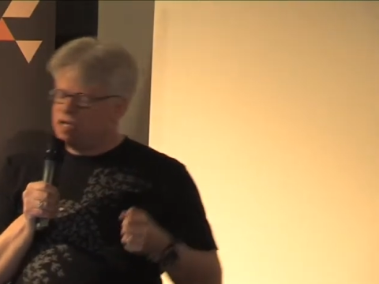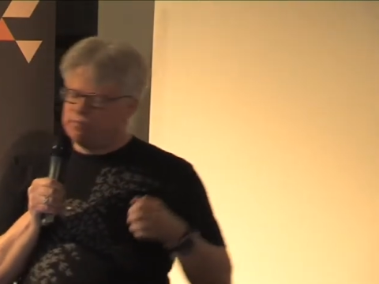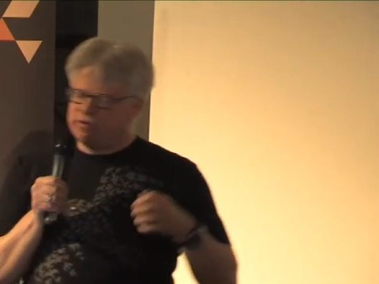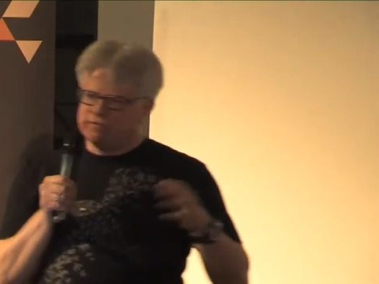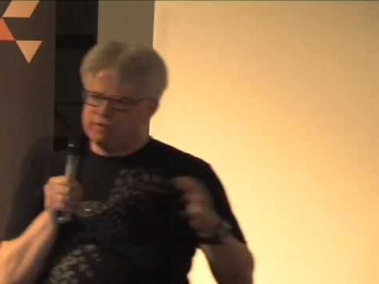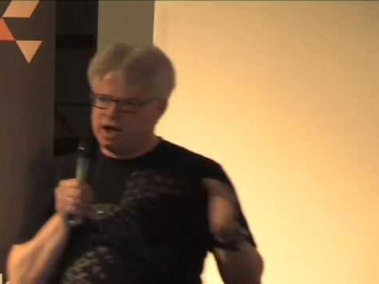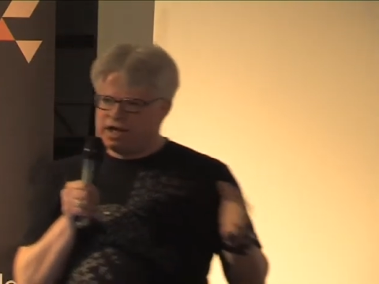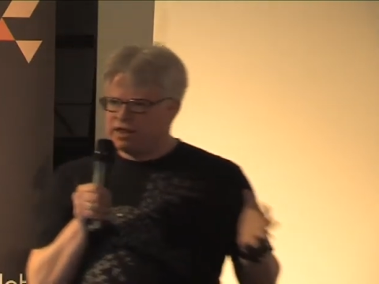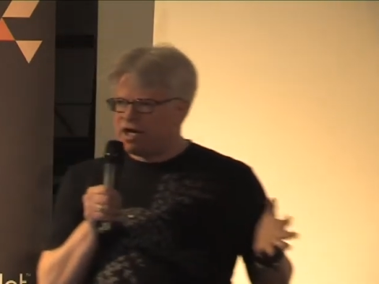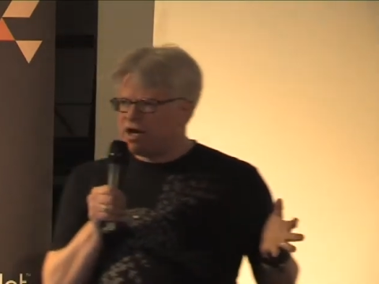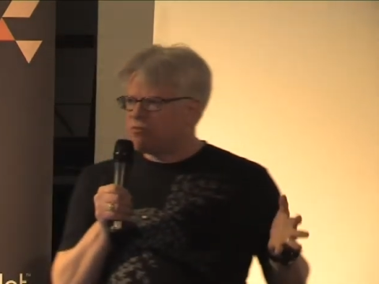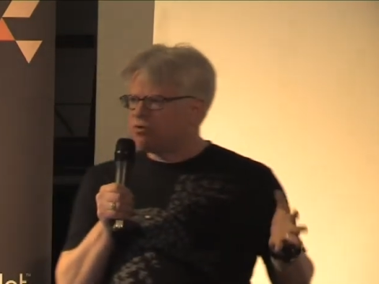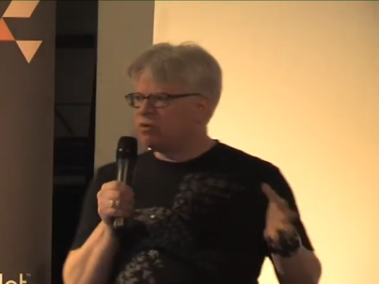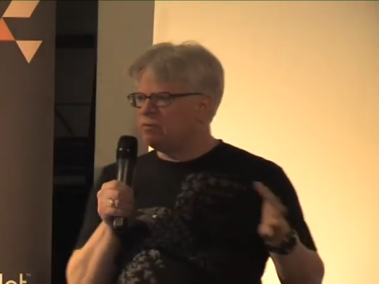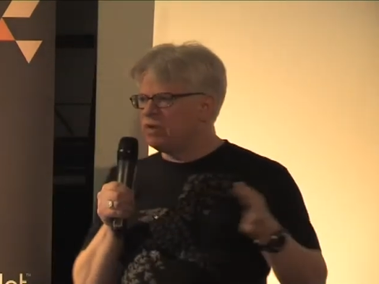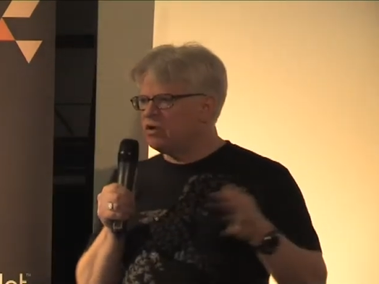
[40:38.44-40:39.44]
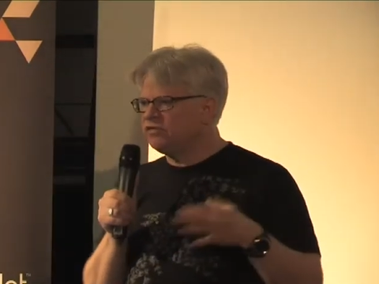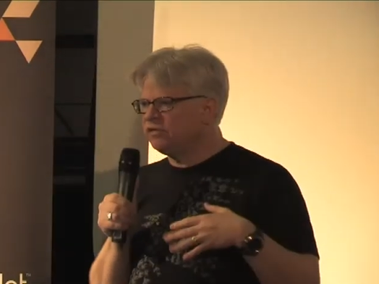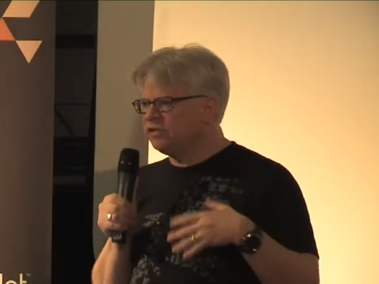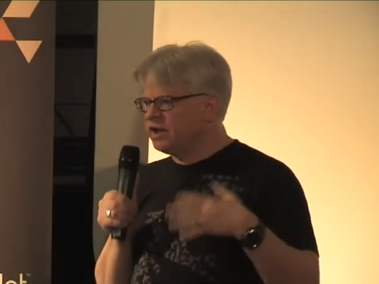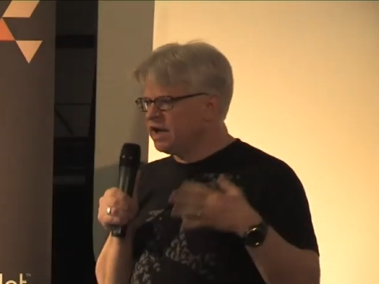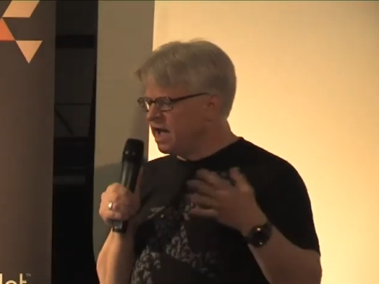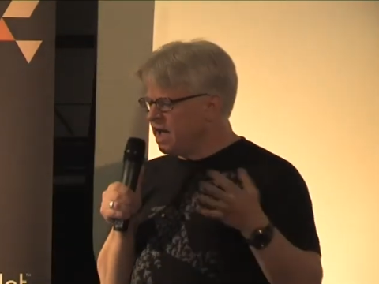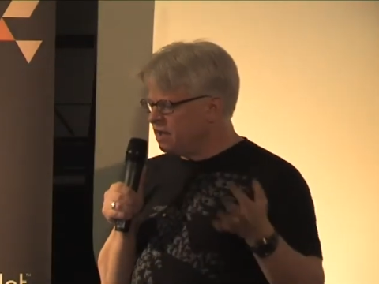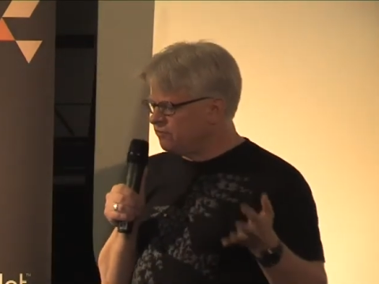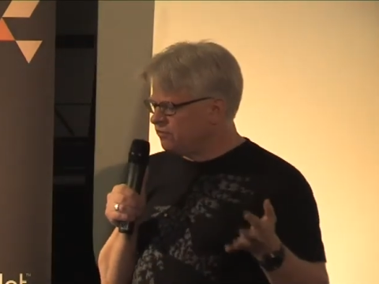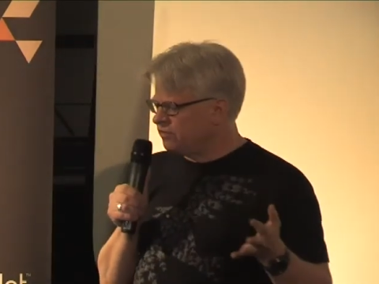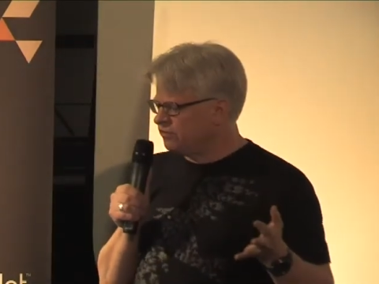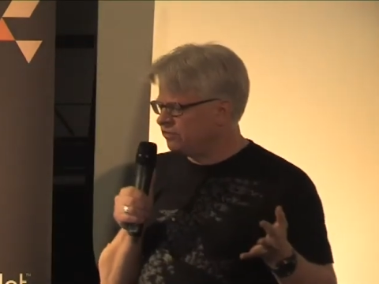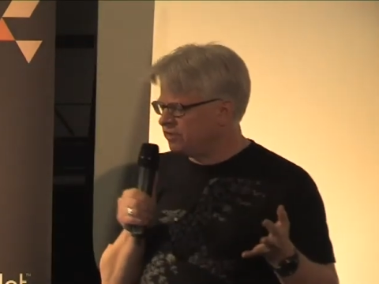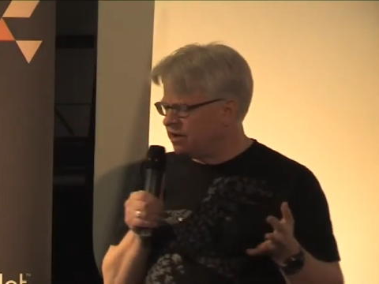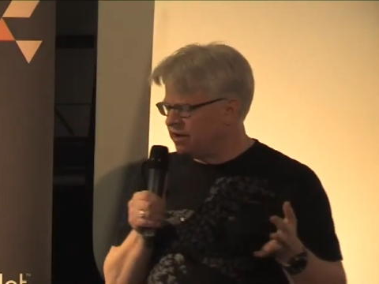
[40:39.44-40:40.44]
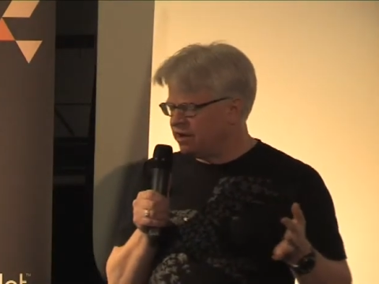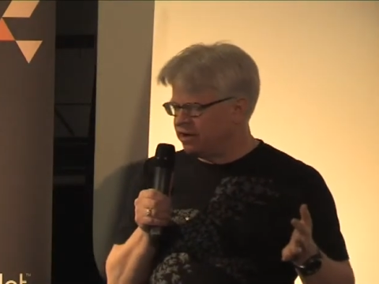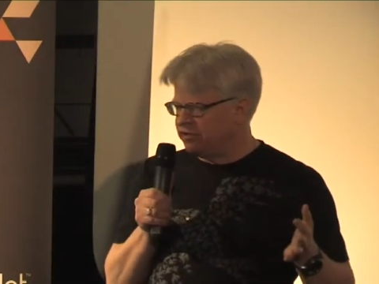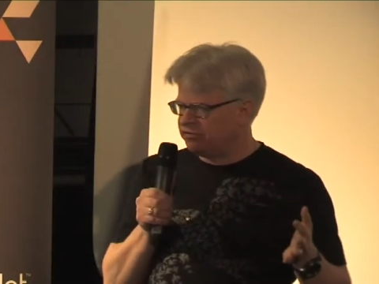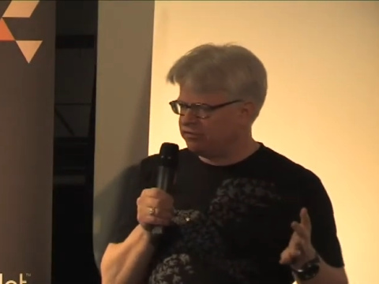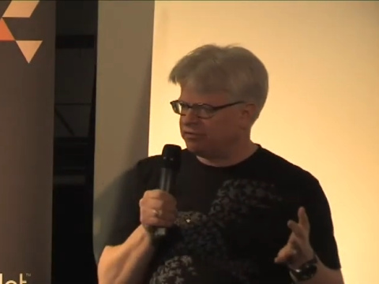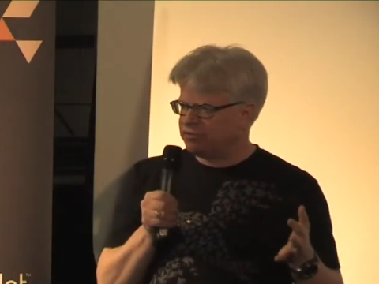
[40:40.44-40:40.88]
But right now we're mostly adversaries,